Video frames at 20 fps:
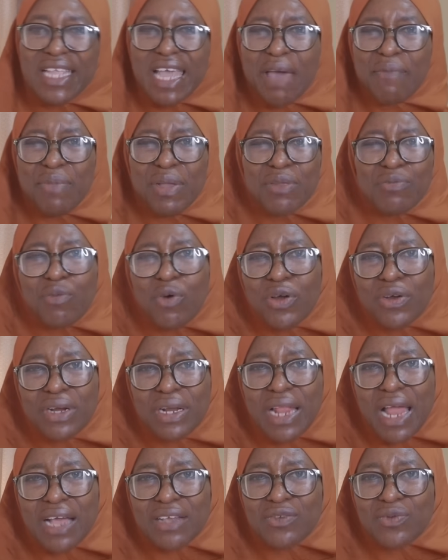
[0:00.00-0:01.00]
they're a bit more
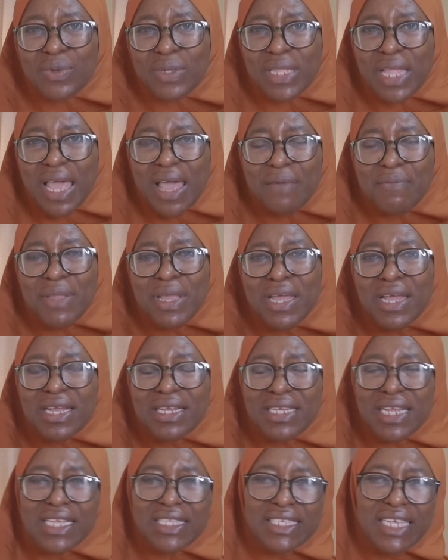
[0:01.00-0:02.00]
relaxed with them.
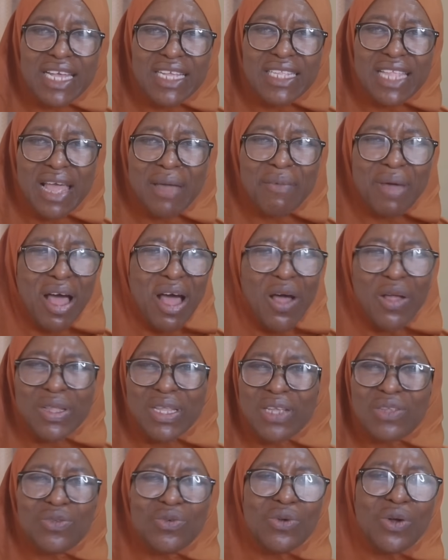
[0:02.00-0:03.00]
They take them
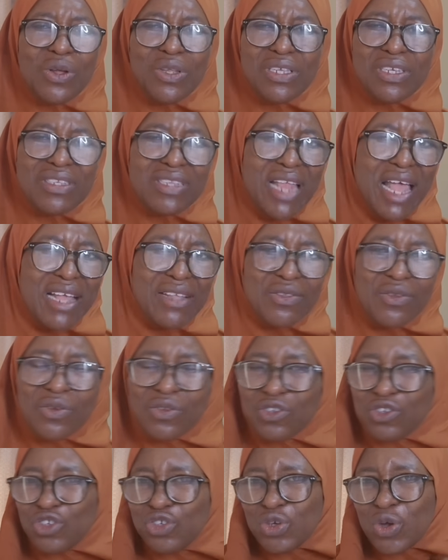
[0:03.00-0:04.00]
out, they do all these, like
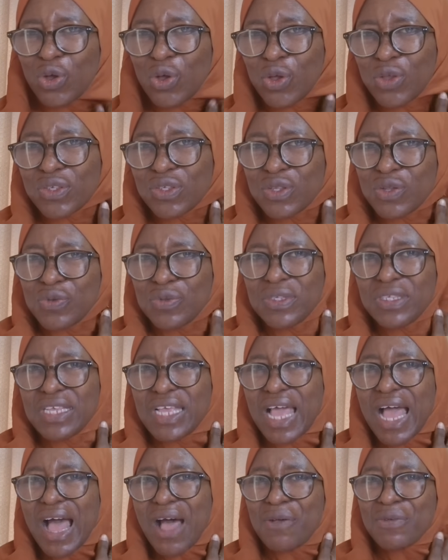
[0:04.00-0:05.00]
those chores you
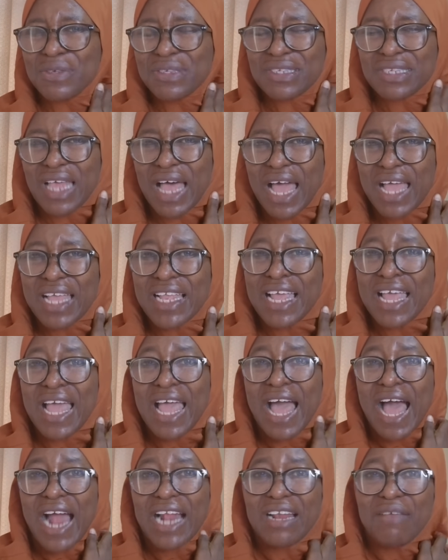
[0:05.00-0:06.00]
see outside.
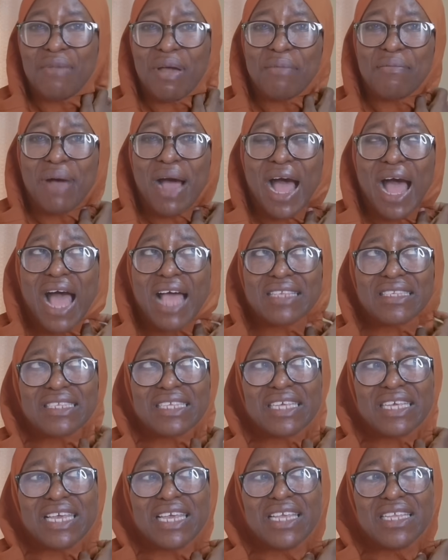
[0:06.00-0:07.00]
I remember as
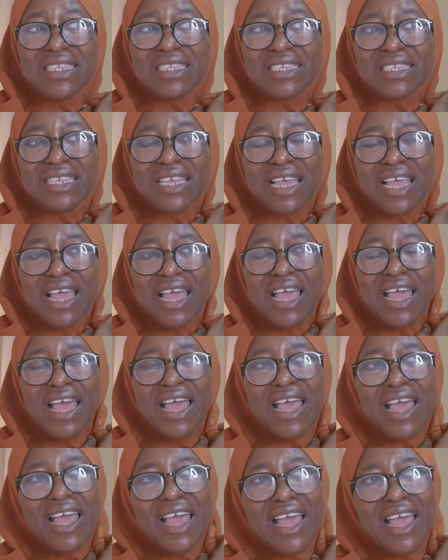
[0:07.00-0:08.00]
kids,
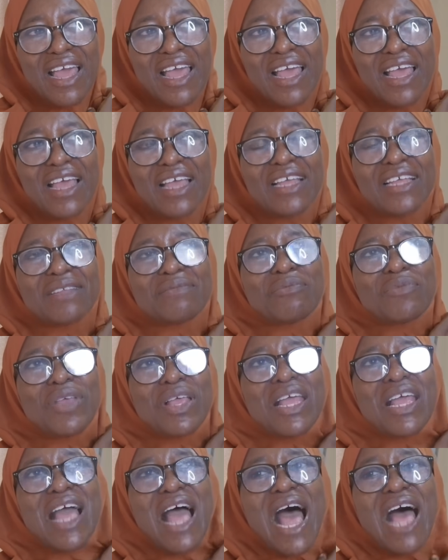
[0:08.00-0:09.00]

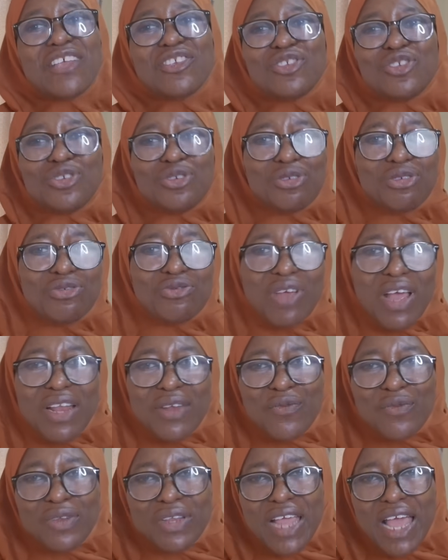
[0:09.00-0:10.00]
as
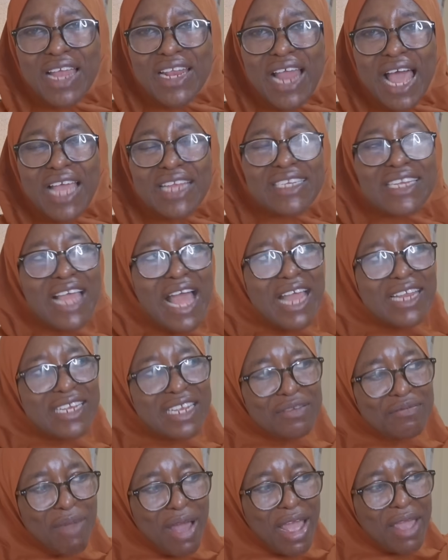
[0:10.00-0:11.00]
children, then I
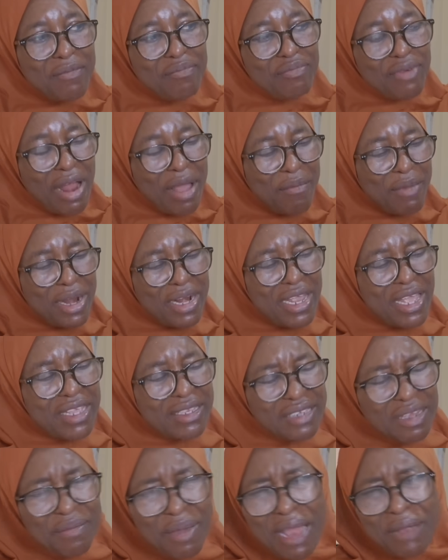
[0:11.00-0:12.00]
did my primary,
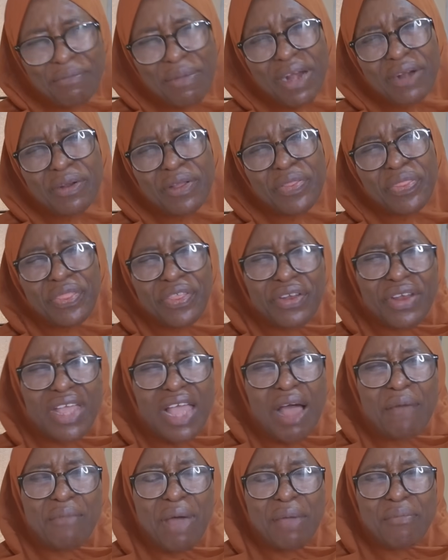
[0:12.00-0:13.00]
is it my primary
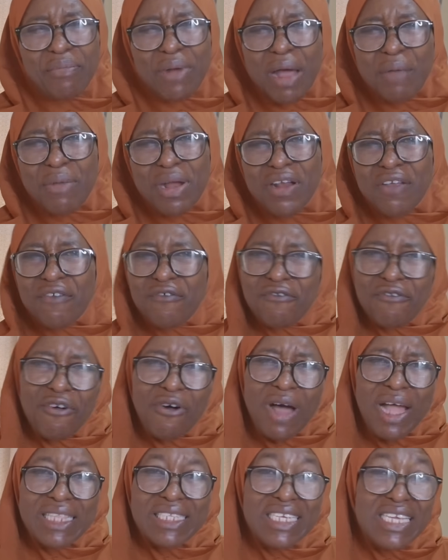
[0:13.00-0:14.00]
3 and my primary
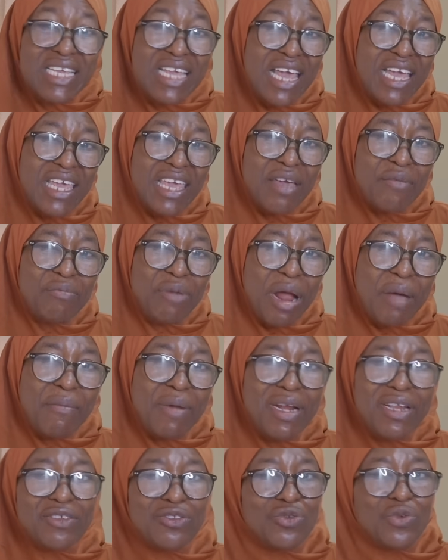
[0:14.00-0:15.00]
4 at Iyeke
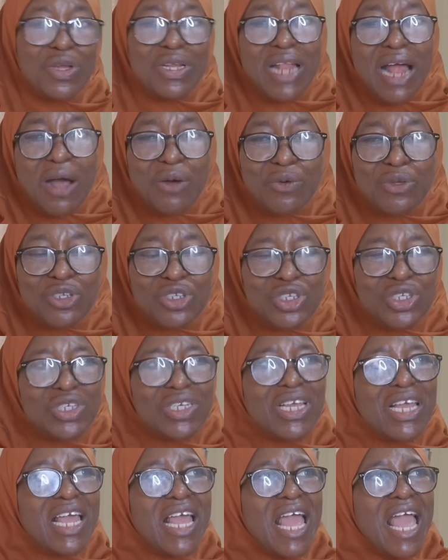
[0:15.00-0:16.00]
Primary School in Awuchi,